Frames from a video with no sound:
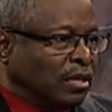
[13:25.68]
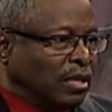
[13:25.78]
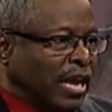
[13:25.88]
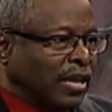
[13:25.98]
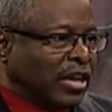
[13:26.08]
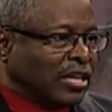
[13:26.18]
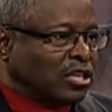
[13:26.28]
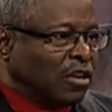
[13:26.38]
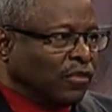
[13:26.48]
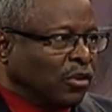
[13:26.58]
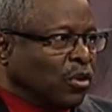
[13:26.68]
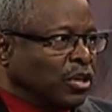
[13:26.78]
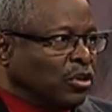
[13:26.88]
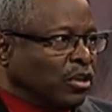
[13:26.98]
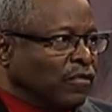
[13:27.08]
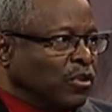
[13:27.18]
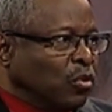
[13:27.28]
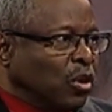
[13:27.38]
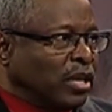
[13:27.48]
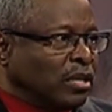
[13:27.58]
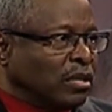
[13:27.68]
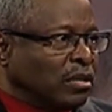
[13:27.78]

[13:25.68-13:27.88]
Delight thyself in the Lord, and he'll give you what?